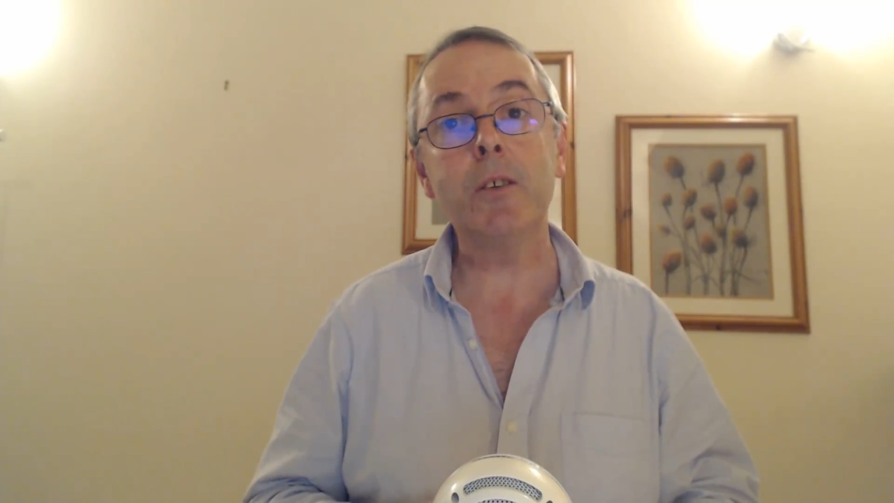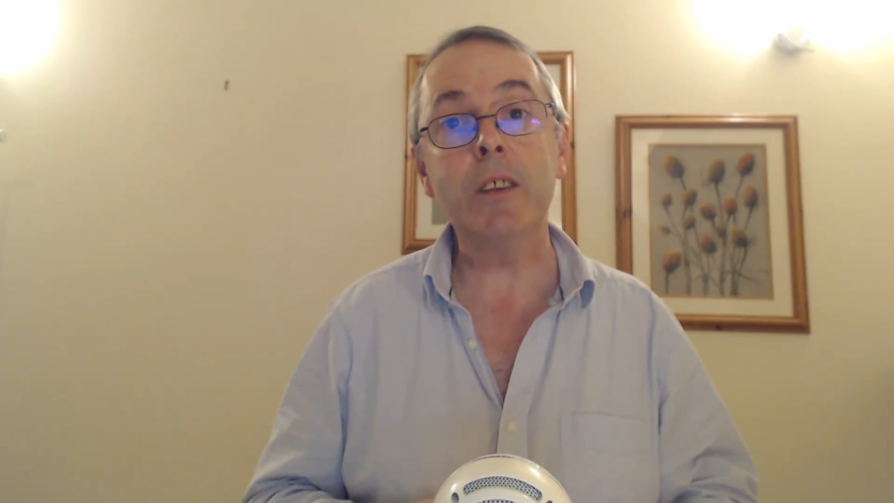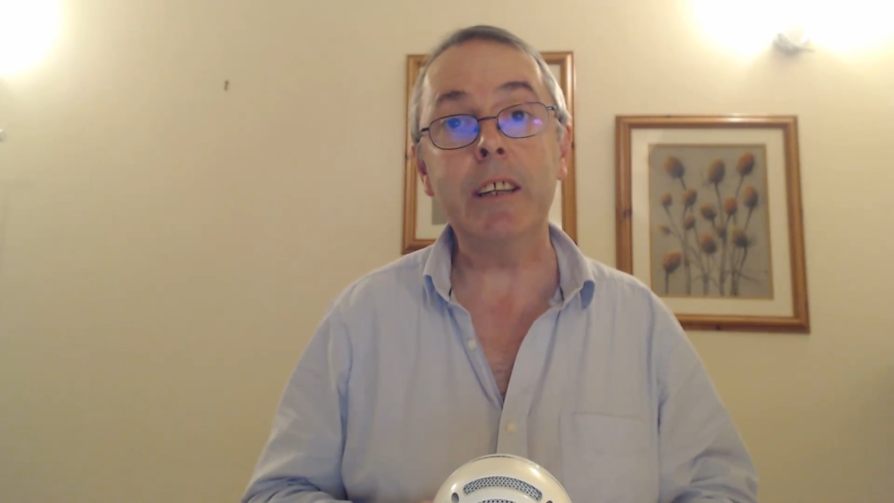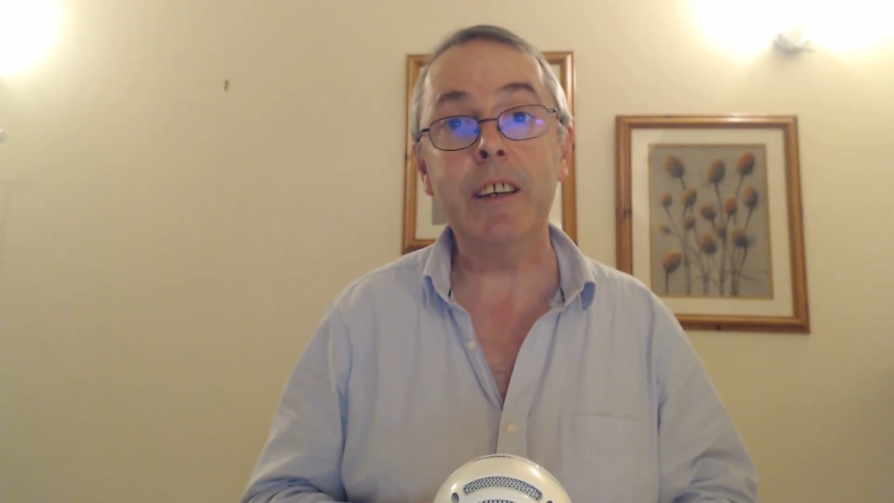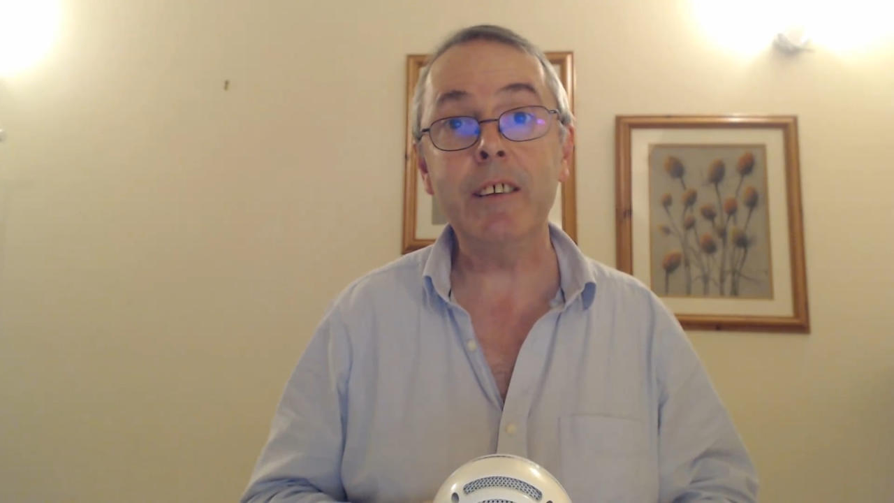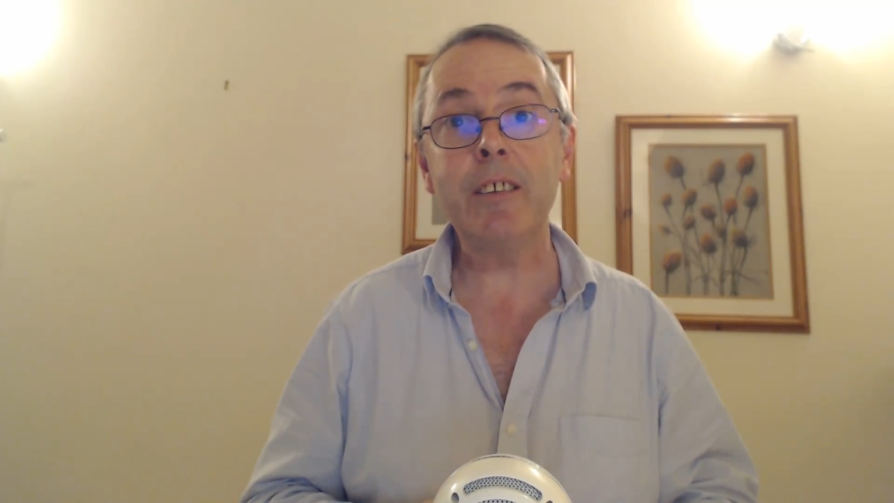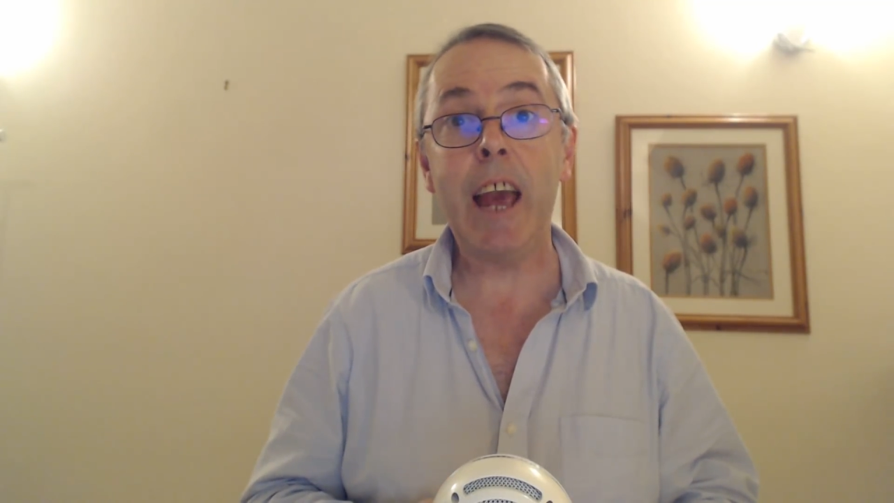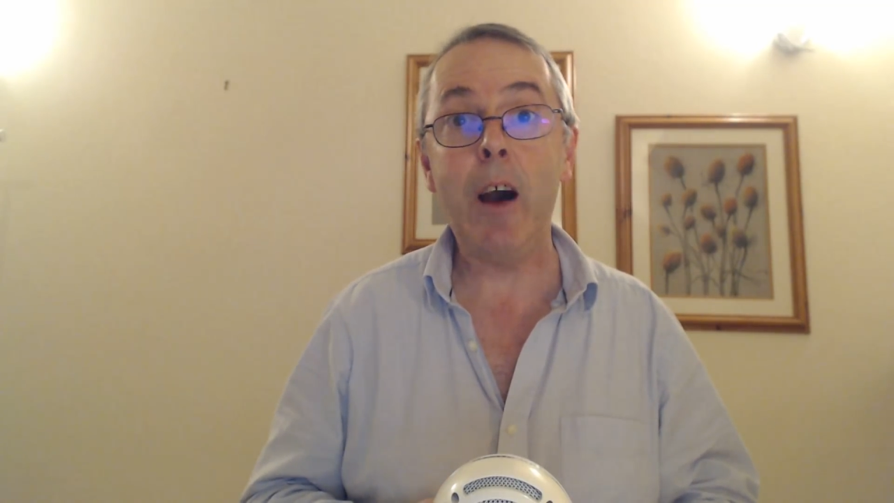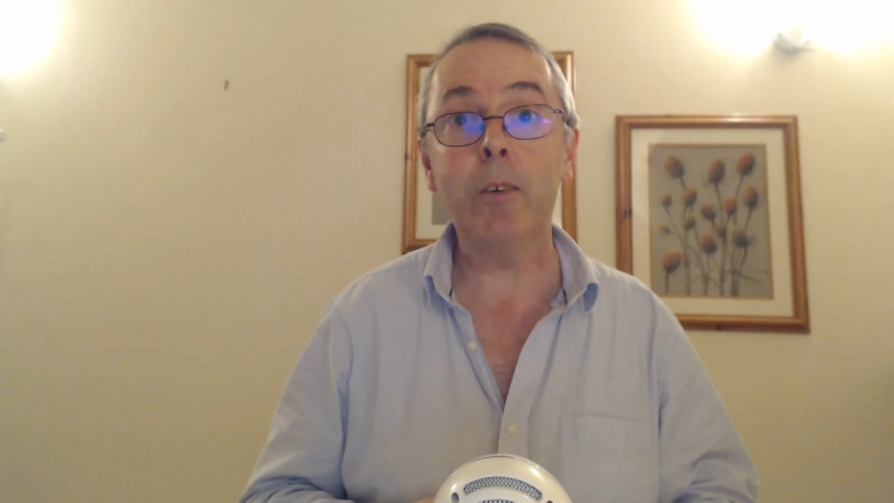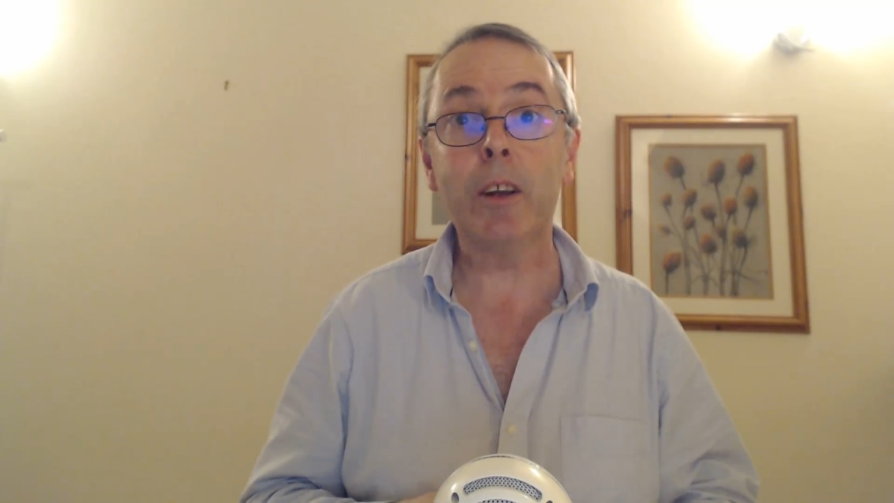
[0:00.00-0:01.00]
the
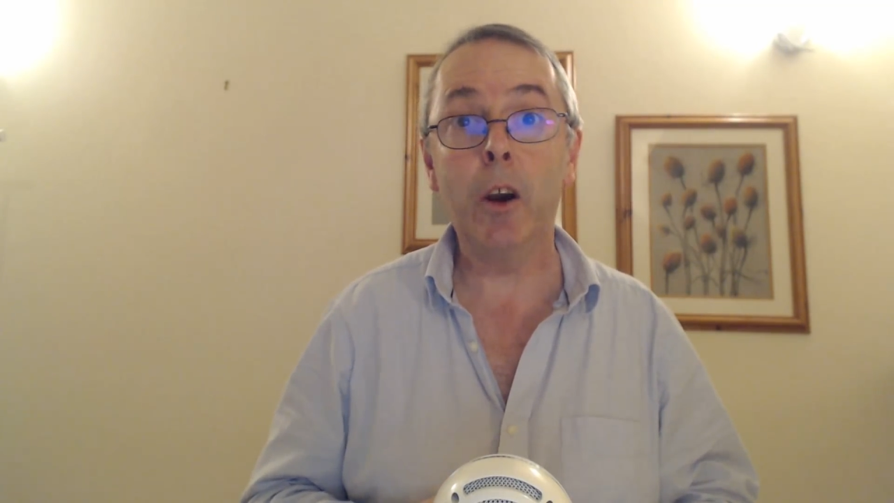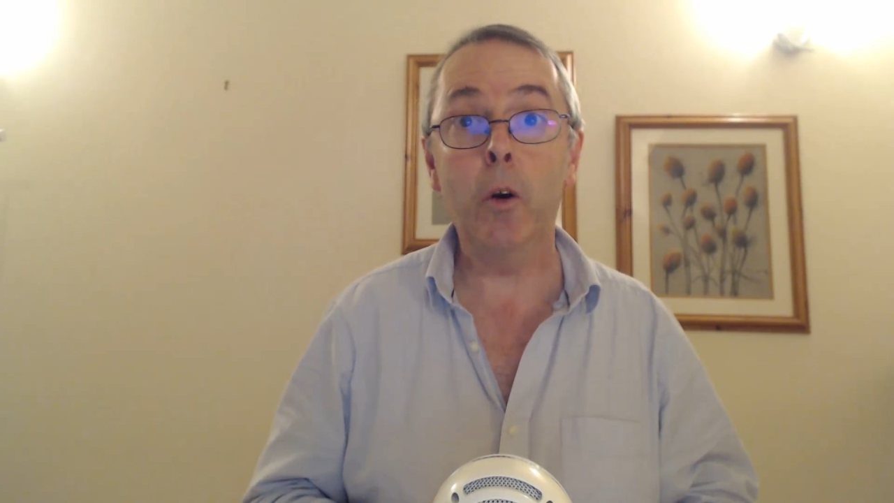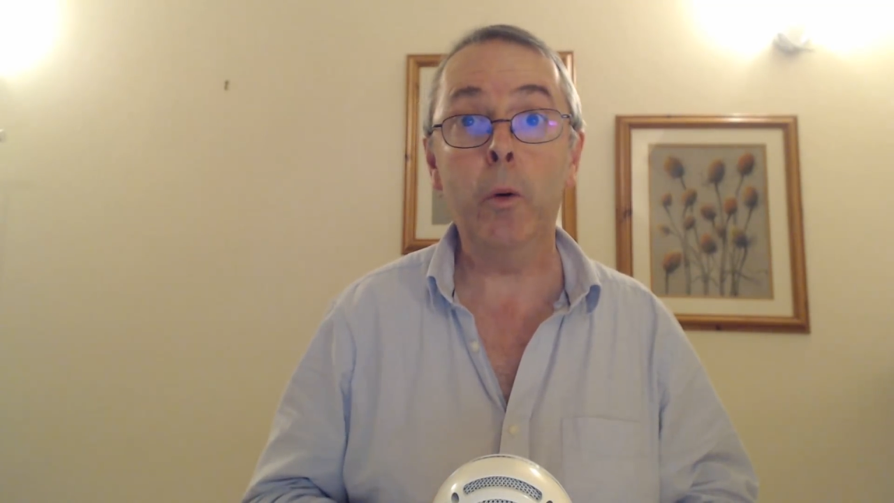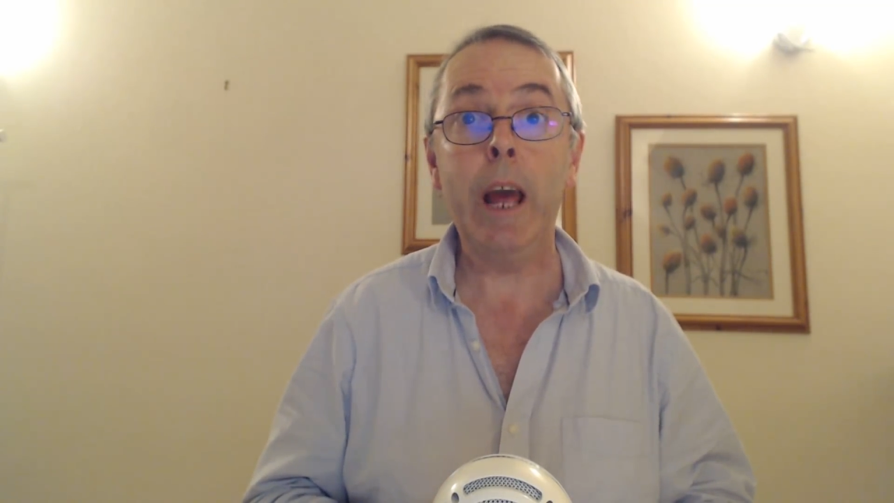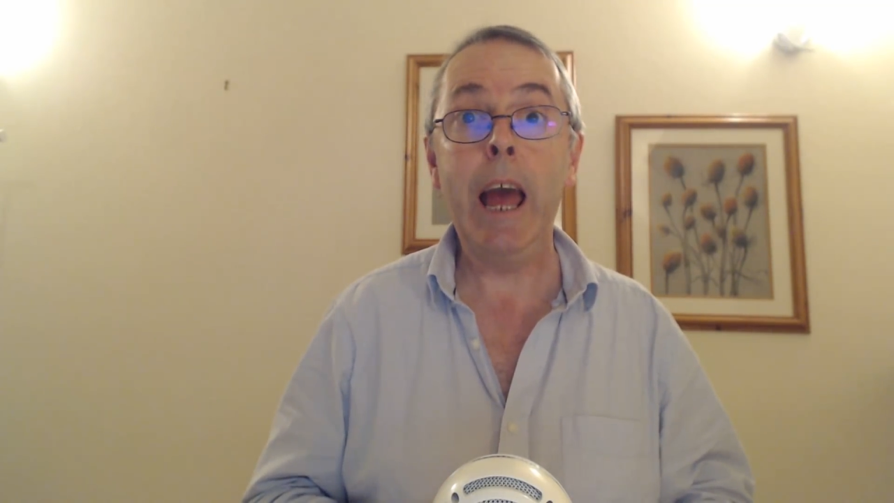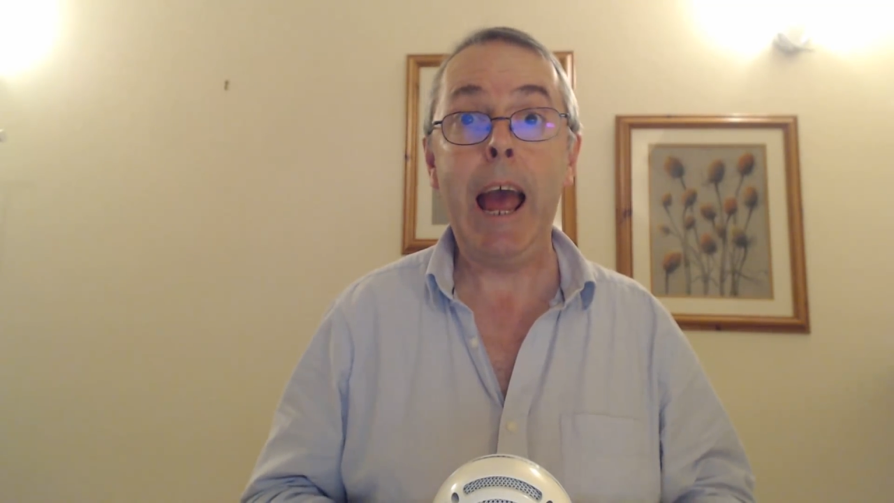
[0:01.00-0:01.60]
discount code